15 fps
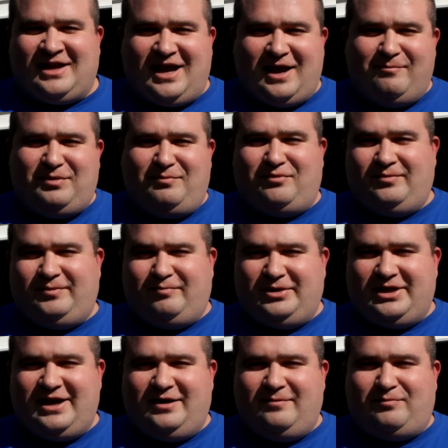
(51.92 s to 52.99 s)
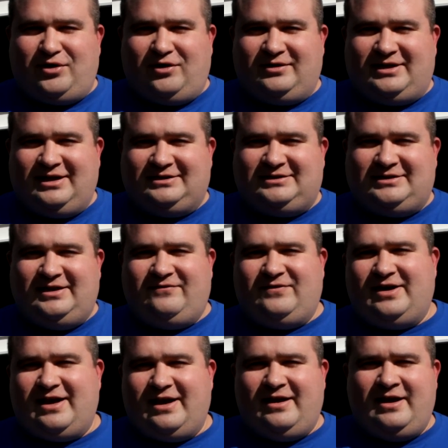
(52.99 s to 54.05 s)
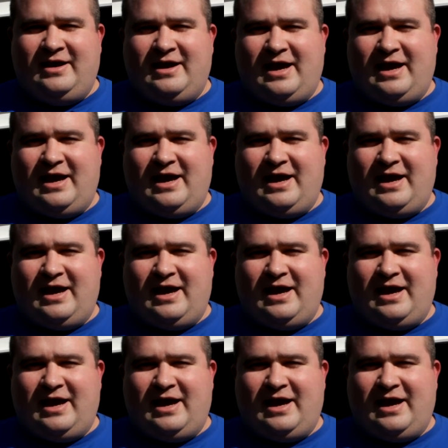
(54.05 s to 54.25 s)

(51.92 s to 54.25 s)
Happy belated birthday, Stephen A.